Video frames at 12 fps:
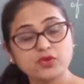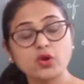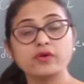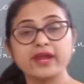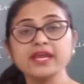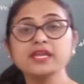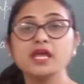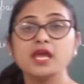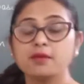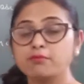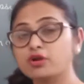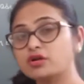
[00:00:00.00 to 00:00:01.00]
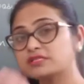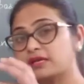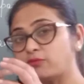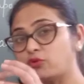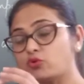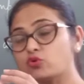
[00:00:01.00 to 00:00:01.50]
Alright, because
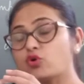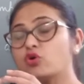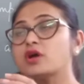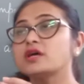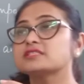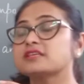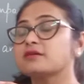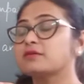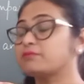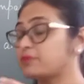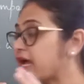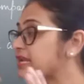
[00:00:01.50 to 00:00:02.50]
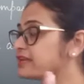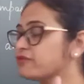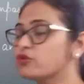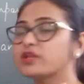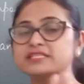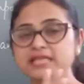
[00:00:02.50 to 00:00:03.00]
I'll give
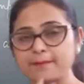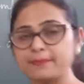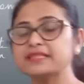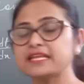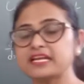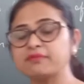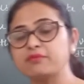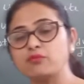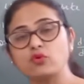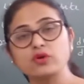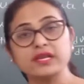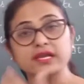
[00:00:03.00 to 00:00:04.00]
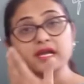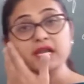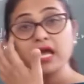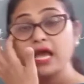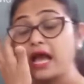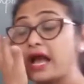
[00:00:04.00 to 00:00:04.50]
you an example, then it will be more clear.
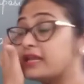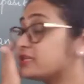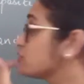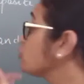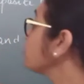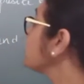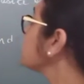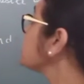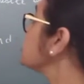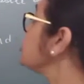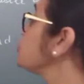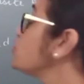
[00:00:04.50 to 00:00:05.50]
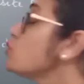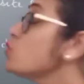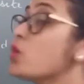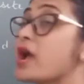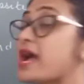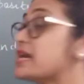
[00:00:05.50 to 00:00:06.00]
I'll assume this
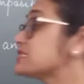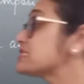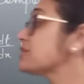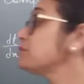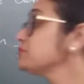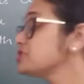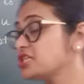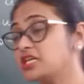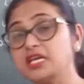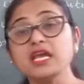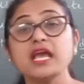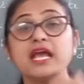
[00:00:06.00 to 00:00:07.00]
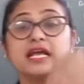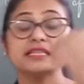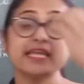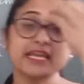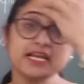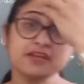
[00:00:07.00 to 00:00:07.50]
u as some t,
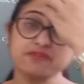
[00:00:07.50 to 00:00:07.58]
then I'll